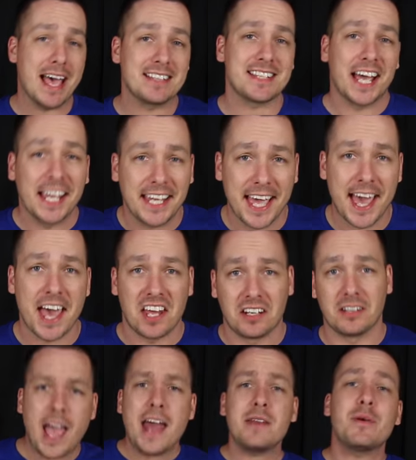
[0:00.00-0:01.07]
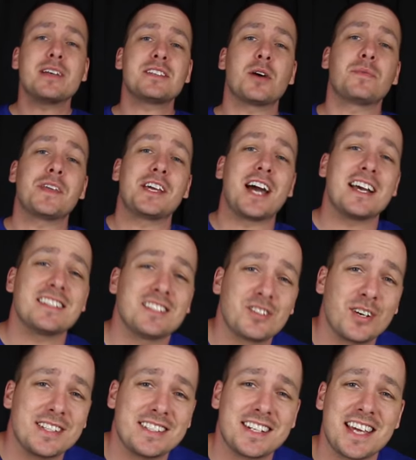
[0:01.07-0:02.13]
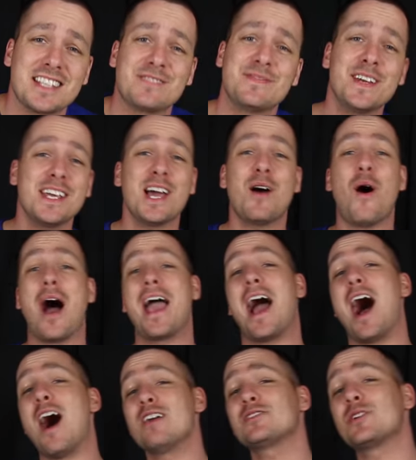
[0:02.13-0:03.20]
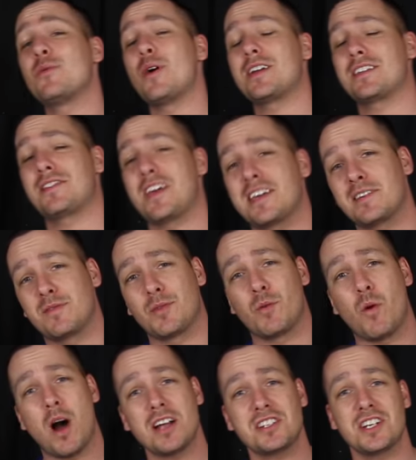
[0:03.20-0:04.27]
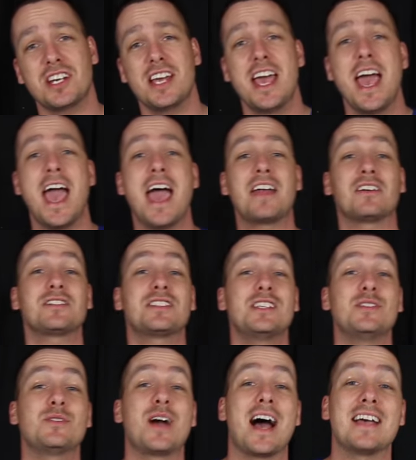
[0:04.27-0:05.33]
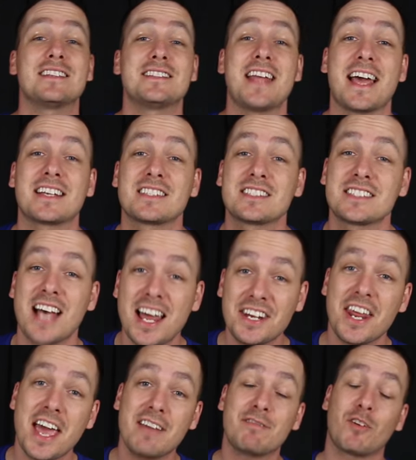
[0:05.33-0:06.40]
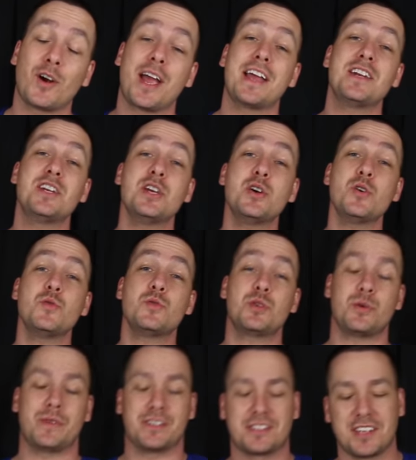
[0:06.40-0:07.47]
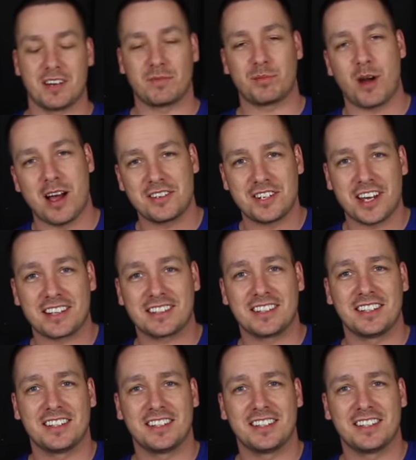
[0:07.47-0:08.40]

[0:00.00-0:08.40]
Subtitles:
as I can. Anyways, I hope that you guys enjoyed today's video. I also want to thank you for watching, and I'll see you guys next Sunday for a new do-it-yourself project.